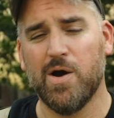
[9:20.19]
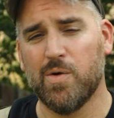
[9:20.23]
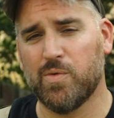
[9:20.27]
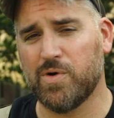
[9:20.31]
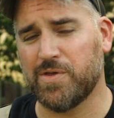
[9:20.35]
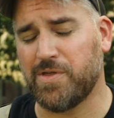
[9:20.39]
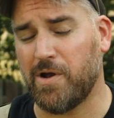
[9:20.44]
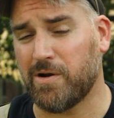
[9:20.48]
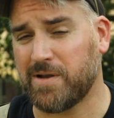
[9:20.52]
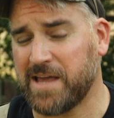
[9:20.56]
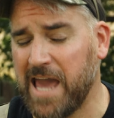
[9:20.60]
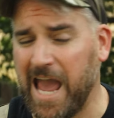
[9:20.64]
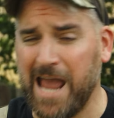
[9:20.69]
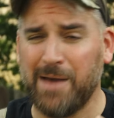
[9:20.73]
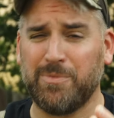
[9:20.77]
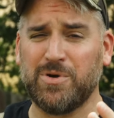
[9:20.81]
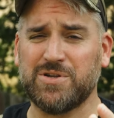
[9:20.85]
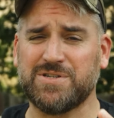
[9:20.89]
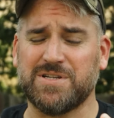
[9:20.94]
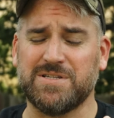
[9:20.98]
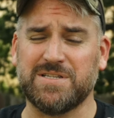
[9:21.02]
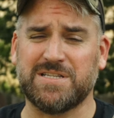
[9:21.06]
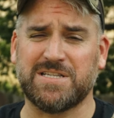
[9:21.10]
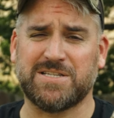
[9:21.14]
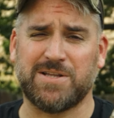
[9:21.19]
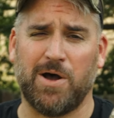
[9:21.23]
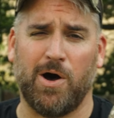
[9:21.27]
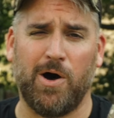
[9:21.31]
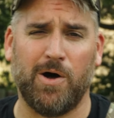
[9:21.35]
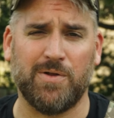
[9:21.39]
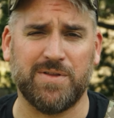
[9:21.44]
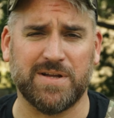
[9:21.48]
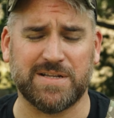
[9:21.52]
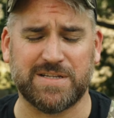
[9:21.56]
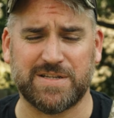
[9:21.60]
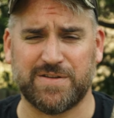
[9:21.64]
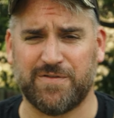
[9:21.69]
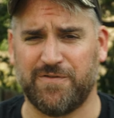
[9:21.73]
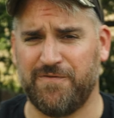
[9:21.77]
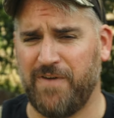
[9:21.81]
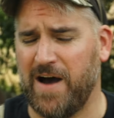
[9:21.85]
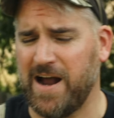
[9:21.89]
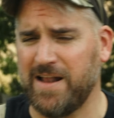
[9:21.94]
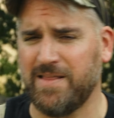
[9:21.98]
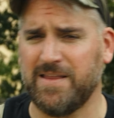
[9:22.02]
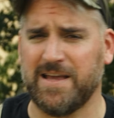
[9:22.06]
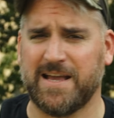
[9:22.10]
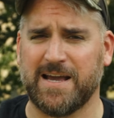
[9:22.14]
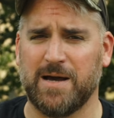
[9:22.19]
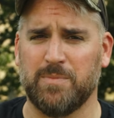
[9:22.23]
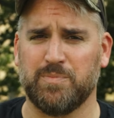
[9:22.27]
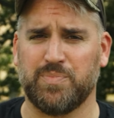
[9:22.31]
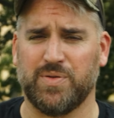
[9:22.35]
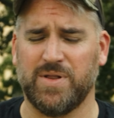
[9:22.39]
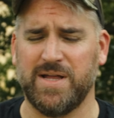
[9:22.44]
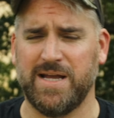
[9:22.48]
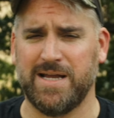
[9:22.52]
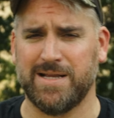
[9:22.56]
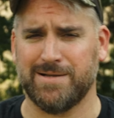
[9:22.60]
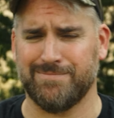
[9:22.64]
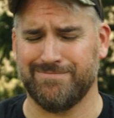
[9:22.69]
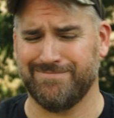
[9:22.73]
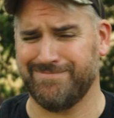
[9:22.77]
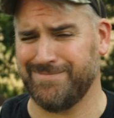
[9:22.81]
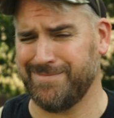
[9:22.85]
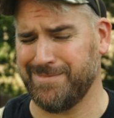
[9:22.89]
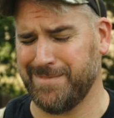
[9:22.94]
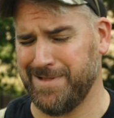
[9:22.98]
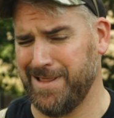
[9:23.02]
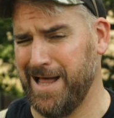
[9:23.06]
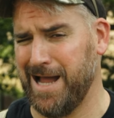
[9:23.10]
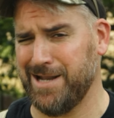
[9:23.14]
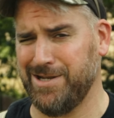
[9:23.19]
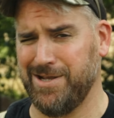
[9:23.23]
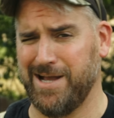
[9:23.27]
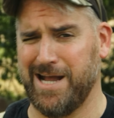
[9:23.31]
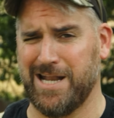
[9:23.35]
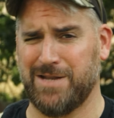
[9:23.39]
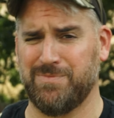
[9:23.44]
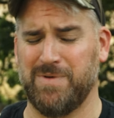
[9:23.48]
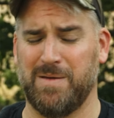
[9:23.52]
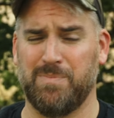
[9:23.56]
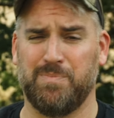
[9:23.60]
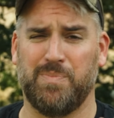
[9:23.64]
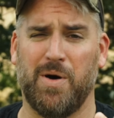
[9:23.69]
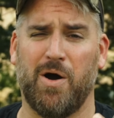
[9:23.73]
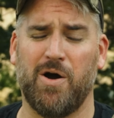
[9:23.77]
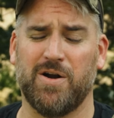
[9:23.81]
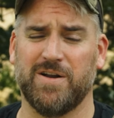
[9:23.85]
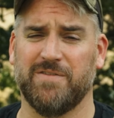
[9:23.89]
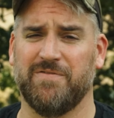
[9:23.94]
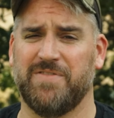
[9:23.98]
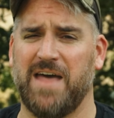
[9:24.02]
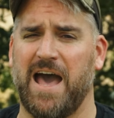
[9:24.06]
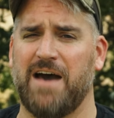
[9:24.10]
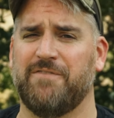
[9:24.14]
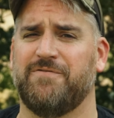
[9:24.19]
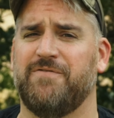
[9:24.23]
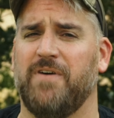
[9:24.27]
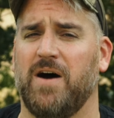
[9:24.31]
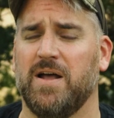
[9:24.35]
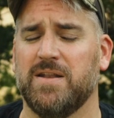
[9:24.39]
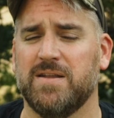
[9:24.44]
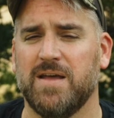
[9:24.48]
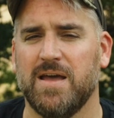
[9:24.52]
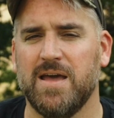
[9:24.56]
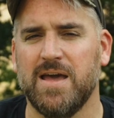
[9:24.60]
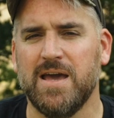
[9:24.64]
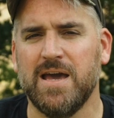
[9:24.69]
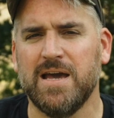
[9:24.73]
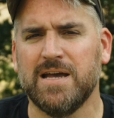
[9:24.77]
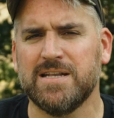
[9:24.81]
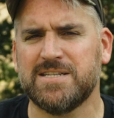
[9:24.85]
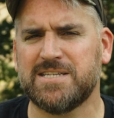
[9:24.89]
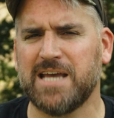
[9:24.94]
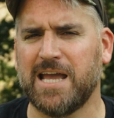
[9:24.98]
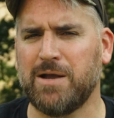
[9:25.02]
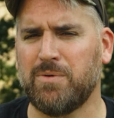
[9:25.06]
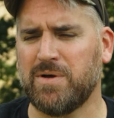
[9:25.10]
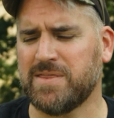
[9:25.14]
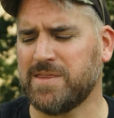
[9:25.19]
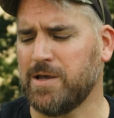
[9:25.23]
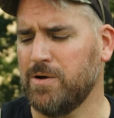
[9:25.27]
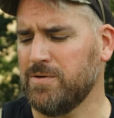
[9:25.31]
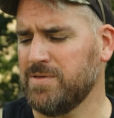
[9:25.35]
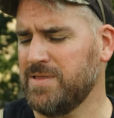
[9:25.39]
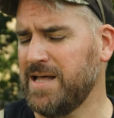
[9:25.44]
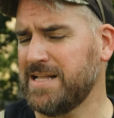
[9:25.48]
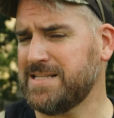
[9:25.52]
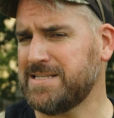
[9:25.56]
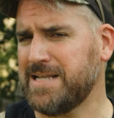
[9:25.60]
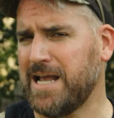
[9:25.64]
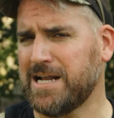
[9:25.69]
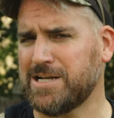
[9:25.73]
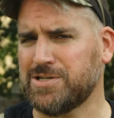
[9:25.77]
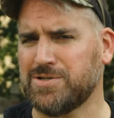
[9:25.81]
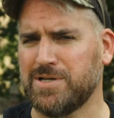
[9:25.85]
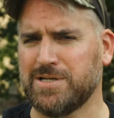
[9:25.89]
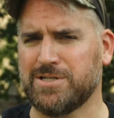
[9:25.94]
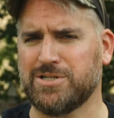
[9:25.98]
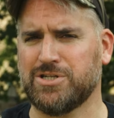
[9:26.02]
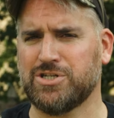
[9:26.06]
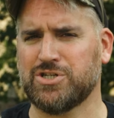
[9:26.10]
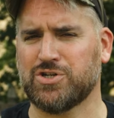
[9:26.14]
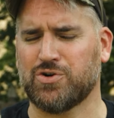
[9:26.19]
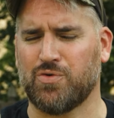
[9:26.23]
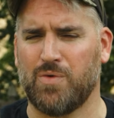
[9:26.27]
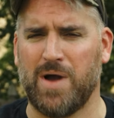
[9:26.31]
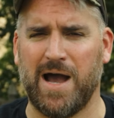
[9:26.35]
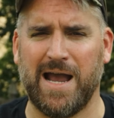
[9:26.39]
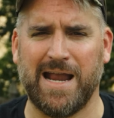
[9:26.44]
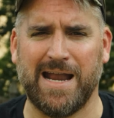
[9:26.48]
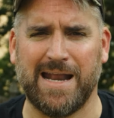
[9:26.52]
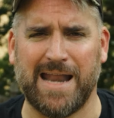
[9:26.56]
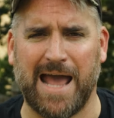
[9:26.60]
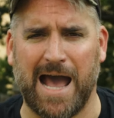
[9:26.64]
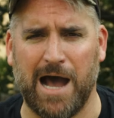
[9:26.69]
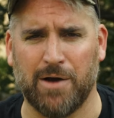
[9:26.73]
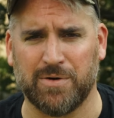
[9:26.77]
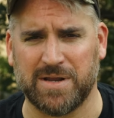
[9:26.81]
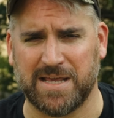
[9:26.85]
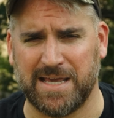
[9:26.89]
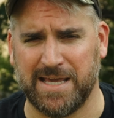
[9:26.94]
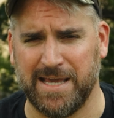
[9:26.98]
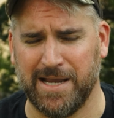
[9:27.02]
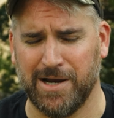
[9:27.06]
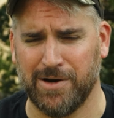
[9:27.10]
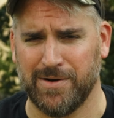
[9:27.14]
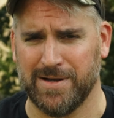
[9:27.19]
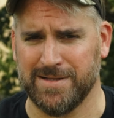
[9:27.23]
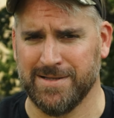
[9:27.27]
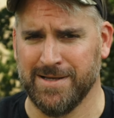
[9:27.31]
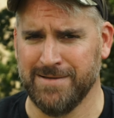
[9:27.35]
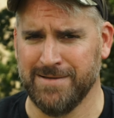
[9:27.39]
with our cables installed, it's finally complete and I'm glad you got to be part of that fun. Tell you what though, let's actually try it out here and